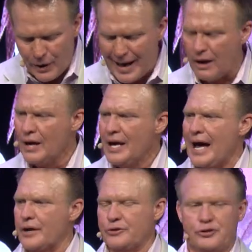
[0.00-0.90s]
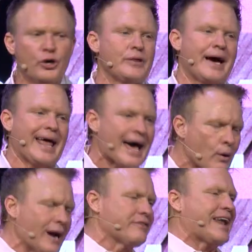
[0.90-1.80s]
how to do that. How
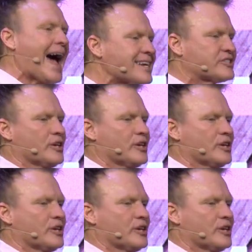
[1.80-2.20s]
do I even ask